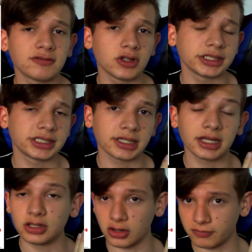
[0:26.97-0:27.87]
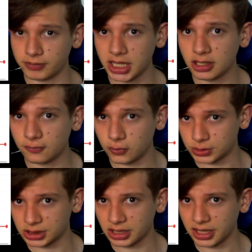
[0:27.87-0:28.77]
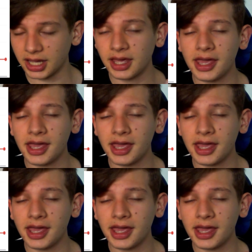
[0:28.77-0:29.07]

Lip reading: lost a lot of money, unfortunately.